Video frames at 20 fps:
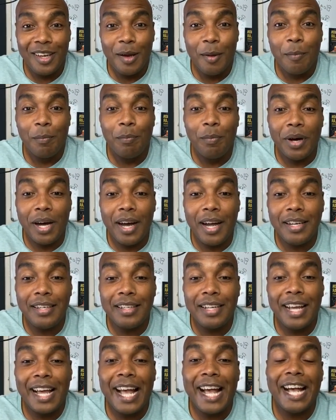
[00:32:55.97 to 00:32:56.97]
But
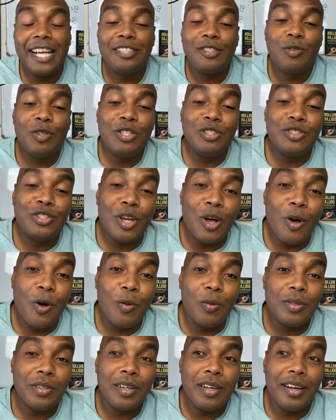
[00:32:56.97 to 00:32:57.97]
as a result,
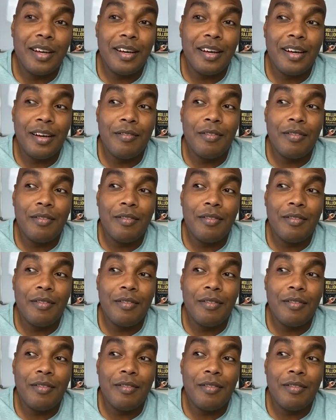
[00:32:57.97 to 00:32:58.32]
of